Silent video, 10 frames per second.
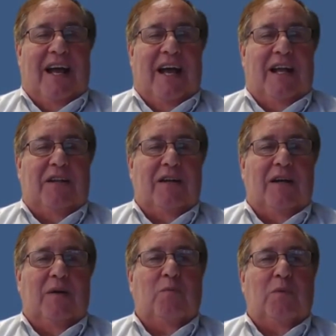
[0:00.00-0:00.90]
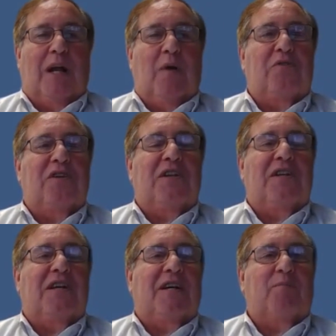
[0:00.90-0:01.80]
and when I was
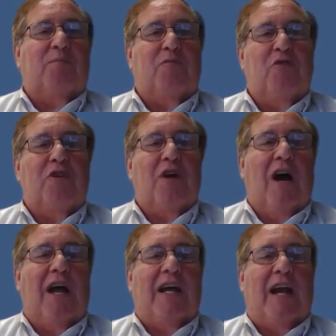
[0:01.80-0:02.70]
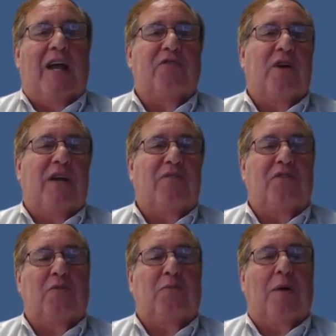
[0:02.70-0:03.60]
in junior high and high school, I
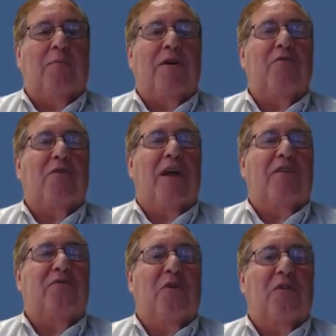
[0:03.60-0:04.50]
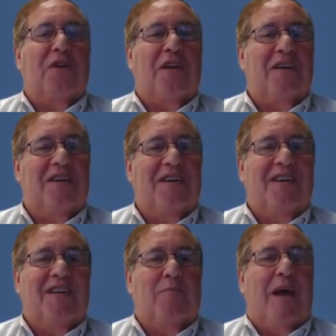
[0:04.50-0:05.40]
used to do the public address for the
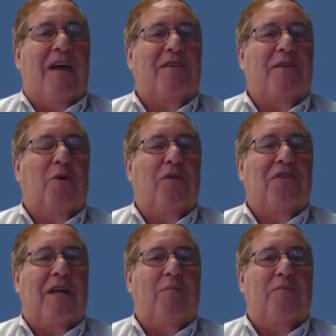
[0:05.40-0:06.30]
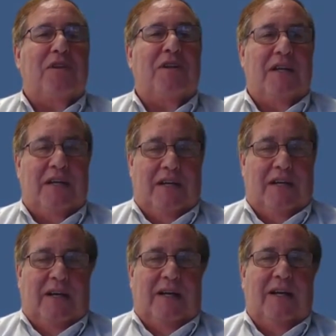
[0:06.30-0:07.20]
basketball teams, and
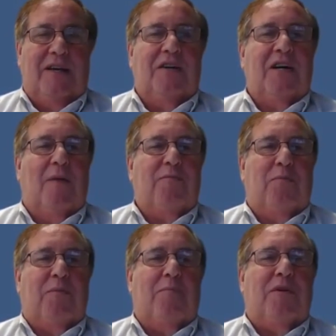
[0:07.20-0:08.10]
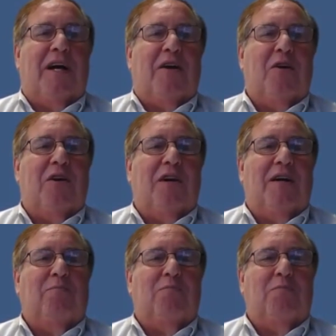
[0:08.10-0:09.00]
you know, you look up to people like
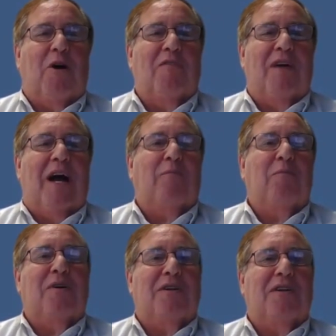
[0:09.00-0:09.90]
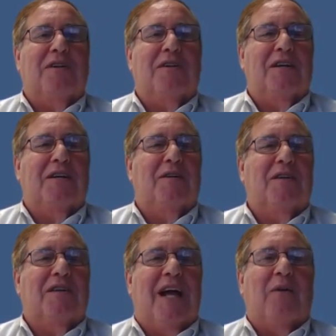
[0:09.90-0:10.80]
Marv Albert and
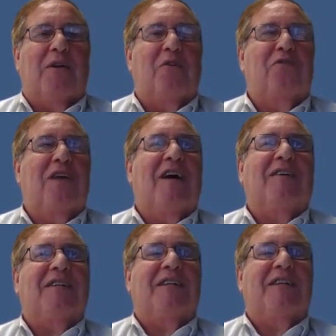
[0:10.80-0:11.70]
Howard Cosell,